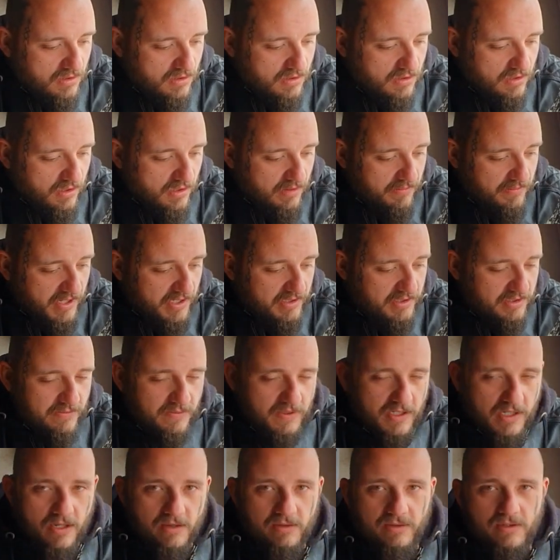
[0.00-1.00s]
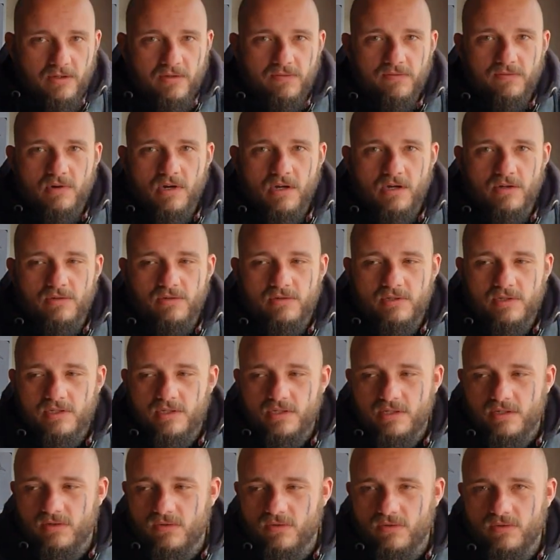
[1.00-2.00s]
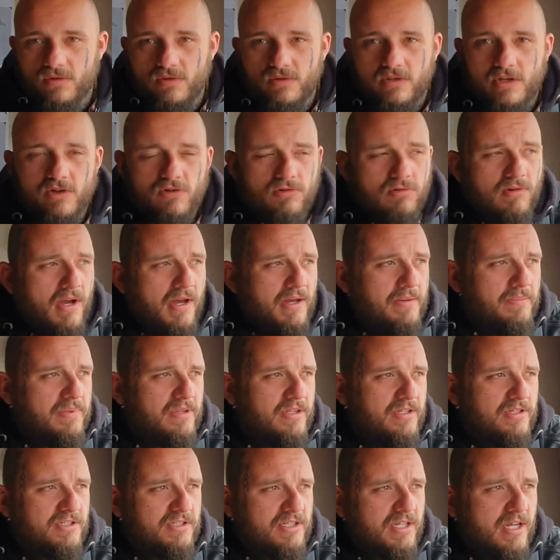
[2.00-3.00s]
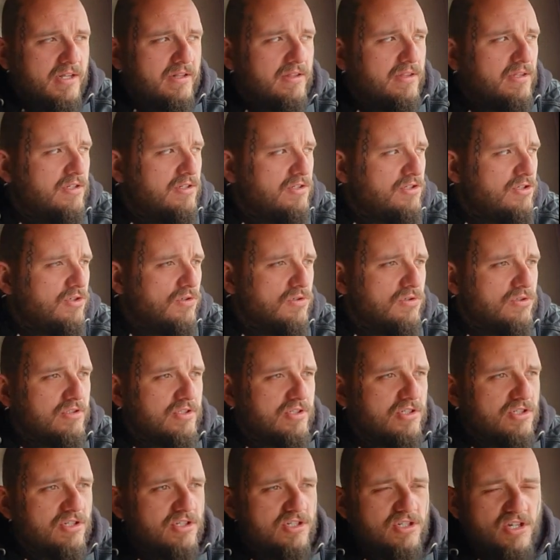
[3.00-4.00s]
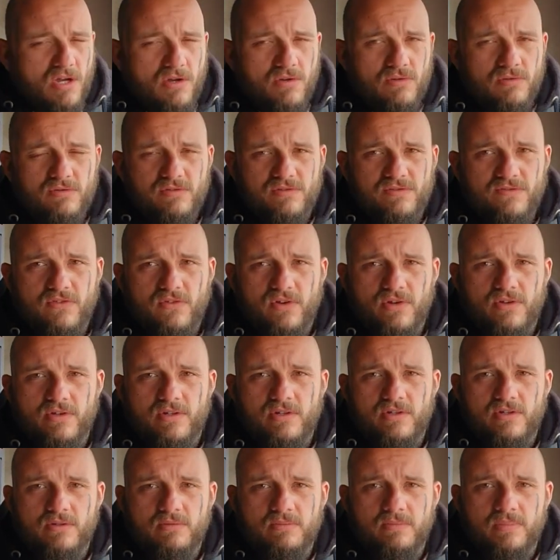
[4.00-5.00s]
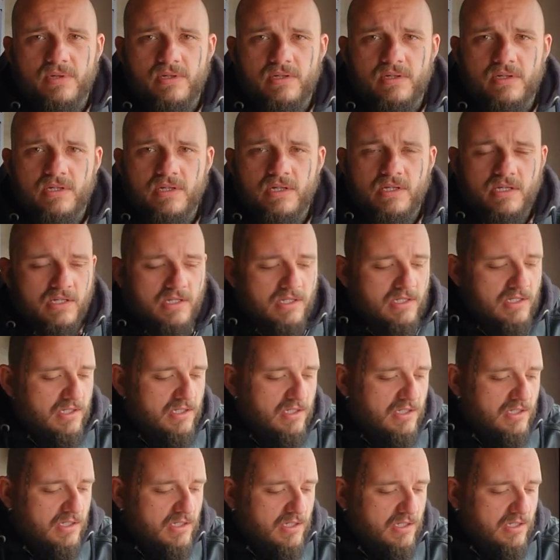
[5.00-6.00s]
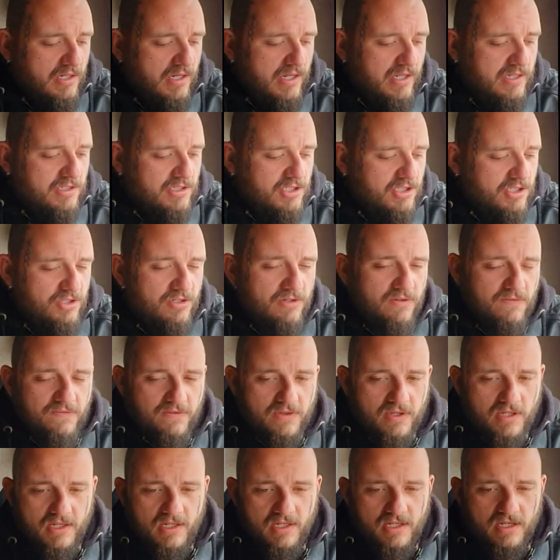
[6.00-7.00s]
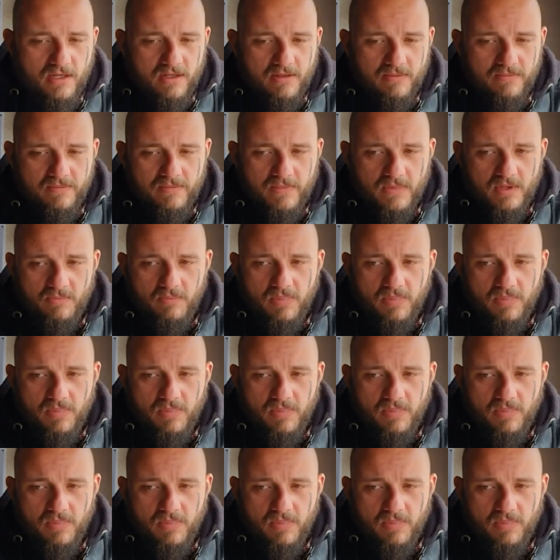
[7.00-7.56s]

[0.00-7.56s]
that are meant to be going off-road in all the crap, the sand, the dust, stones flying up, let's shove the